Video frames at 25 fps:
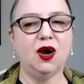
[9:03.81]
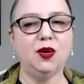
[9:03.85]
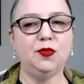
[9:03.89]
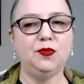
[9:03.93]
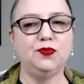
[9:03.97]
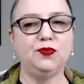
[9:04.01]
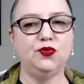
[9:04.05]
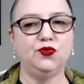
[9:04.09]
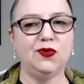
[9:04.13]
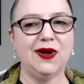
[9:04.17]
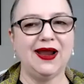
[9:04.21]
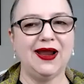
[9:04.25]

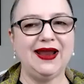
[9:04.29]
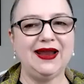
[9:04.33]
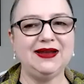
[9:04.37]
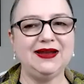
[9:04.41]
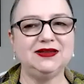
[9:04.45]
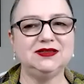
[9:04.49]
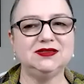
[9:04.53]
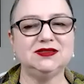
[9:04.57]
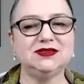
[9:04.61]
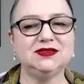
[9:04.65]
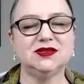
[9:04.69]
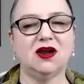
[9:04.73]
Our
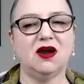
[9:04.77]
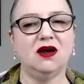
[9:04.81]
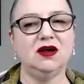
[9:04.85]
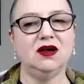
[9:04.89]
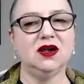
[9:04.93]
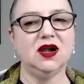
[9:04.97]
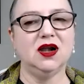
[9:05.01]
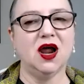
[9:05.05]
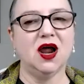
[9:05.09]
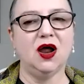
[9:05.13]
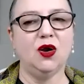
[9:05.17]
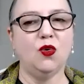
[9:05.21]
brains
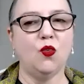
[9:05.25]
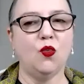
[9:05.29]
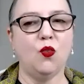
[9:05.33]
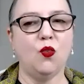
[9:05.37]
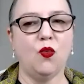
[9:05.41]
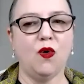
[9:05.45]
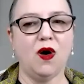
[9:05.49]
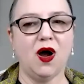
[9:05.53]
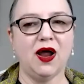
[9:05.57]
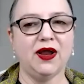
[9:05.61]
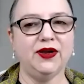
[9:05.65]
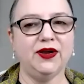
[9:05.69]
are not
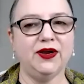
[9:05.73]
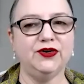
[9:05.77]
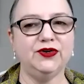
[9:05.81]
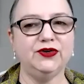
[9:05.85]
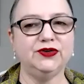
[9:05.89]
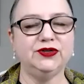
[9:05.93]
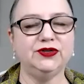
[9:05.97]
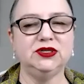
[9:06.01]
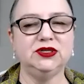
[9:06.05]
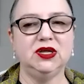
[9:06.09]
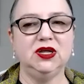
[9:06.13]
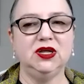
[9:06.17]

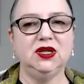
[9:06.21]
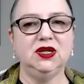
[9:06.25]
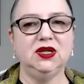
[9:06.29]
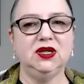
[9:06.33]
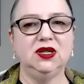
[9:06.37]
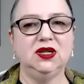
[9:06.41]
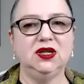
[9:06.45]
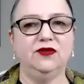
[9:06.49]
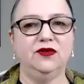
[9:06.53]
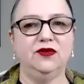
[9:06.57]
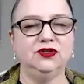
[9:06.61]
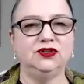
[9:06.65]
wired
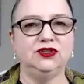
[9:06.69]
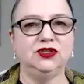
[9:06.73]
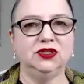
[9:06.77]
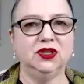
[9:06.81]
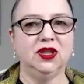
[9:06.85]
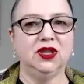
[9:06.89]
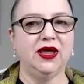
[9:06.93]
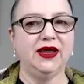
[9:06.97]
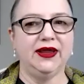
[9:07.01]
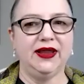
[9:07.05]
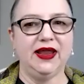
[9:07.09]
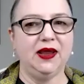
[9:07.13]

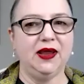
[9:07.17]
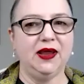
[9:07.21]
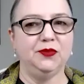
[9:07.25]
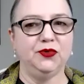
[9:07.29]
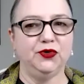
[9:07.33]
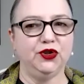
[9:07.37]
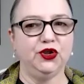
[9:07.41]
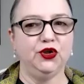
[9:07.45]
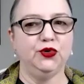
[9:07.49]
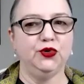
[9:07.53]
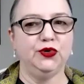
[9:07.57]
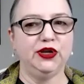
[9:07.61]
to like
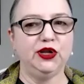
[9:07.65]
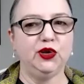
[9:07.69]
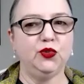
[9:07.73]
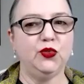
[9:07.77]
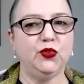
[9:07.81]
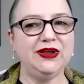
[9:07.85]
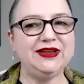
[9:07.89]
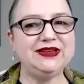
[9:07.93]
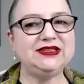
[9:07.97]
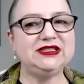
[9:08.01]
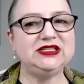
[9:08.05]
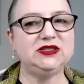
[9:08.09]

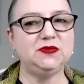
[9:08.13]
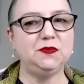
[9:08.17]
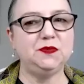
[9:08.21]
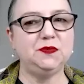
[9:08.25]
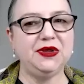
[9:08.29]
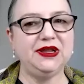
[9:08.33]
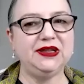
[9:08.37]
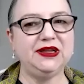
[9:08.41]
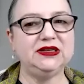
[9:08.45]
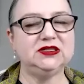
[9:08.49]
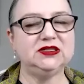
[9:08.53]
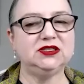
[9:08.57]
ambiguity. We
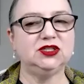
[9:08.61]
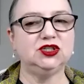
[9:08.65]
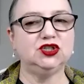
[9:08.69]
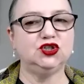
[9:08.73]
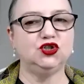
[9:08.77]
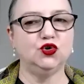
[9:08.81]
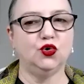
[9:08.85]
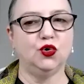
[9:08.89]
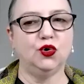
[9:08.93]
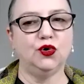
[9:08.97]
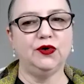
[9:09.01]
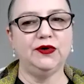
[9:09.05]
spin
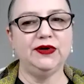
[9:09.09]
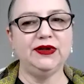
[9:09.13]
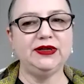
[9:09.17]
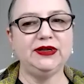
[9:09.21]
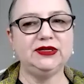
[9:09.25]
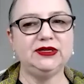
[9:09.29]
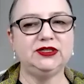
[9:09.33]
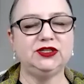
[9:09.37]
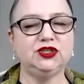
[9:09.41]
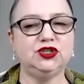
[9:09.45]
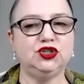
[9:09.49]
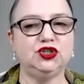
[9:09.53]

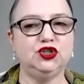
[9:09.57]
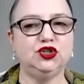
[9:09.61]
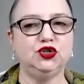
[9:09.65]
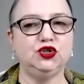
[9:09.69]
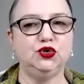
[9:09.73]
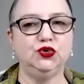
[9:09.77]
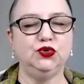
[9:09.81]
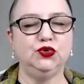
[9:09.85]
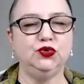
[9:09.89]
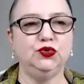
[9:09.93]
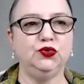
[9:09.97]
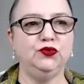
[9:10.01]
stories
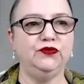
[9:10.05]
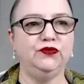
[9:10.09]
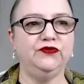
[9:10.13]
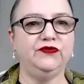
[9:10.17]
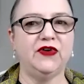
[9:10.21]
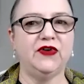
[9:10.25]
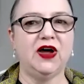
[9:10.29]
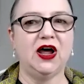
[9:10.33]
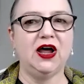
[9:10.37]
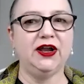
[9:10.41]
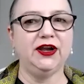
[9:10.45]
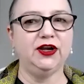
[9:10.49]
to
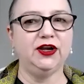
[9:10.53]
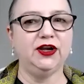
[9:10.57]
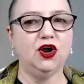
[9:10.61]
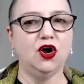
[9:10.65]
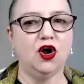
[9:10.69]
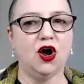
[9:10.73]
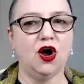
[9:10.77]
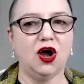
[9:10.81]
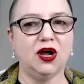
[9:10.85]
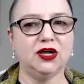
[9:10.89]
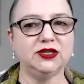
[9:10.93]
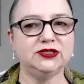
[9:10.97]
find
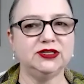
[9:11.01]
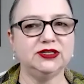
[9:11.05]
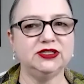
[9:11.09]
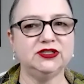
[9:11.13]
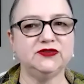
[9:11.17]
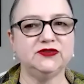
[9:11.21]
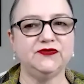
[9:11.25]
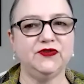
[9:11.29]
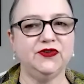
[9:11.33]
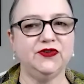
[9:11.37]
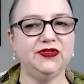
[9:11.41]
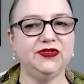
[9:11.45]

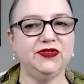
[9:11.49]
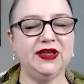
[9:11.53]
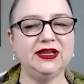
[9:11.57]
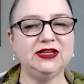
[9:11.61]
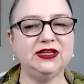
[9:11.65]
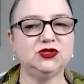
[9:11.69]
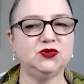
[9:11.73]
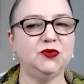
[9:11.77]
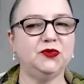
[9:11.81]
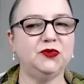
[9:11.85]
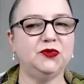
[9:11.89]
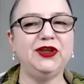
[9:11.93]
causes for
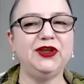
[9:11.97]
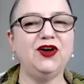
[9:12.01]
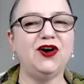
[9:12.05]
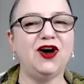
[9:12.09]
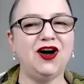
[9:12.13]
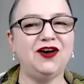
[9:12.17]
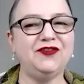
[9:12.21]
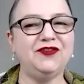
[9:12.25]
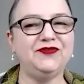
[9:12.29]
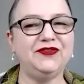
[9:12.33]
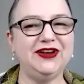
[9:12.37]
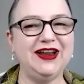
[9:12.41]
things when we
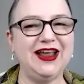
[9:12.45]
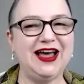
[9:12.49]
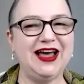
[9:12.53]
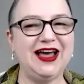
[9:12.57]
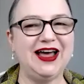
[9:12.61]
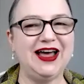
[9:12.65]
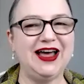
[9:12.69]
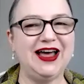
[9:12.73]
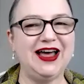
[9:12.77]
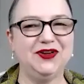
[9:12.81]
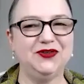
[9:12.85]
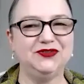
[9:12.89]
often
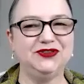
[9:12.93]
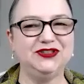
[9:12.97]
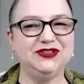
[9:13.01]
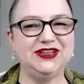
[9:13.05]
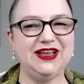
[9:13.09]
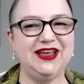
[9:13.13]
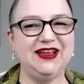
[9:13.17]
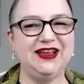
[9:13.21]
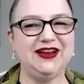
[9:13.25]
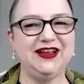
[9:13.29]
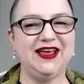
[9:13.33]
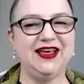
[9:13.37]
have no
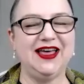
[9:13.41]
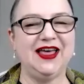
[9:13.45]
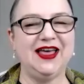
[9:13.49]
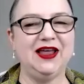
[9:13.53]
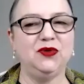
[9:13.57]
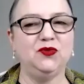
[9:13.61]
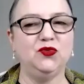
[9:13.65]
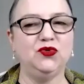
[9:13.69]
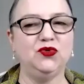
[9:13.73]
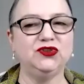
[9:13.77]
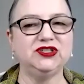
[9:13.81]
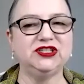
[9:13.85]
data,
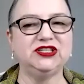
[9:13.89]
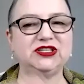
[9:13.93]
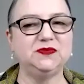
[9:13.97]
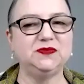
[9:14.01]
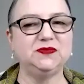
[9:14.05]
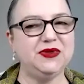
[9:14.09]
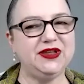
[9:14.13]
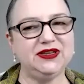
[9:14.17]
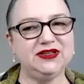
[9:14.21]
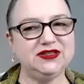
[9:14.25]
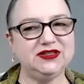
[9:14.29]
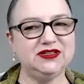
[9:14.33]
and we'll
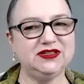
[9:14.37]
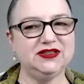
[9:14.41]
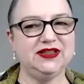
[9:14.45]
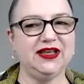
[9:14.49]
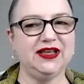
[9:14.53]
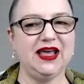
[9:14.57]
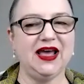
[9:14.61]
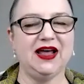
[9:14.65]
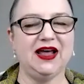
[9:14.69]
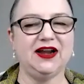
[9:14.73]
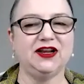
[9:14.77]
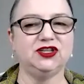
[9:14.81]
spin to
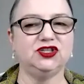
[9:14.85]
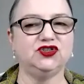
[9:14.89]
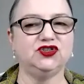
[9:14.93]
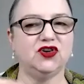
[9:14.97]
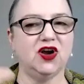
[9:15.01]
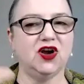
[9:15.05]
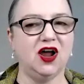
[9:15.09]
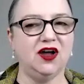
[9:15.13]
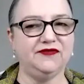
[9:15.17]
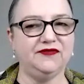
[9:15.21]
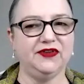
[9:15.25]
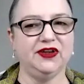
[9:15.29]
the
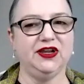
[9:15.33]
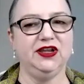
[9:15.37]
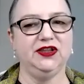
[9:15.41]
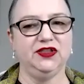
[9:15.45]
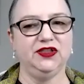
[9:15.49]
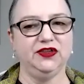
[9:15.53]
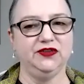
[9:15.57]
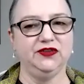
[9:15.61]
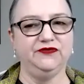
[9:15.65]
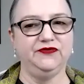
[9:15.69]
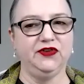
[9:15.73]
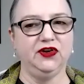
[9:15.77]
catastrophic
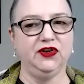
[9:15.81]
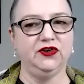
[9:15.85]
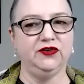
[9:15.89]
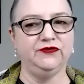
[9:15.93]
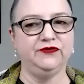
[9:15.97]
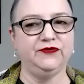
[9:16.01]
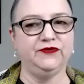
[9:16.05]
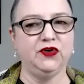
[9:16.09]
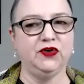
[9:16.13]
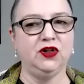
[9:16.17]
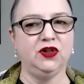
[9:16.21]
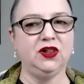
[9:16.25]
and the
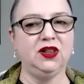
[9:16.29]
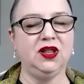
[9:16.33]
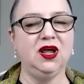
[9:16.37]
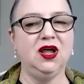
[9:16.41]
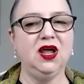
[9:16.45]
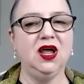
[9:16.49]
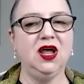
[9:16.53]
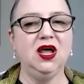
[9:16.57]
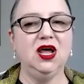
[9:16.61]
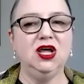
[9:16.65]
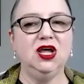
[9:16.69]
fearful.